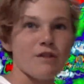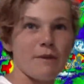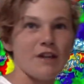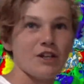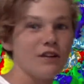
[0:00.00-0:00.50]
the
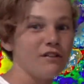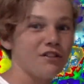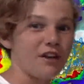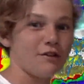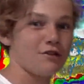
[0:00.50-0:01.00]
main channel,
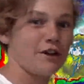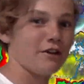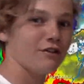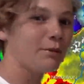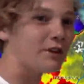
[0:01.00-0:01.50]

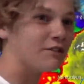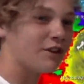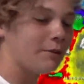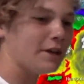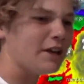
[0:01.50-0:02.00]
CycloneTracking More, because
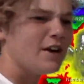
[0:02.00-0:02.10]
there'll be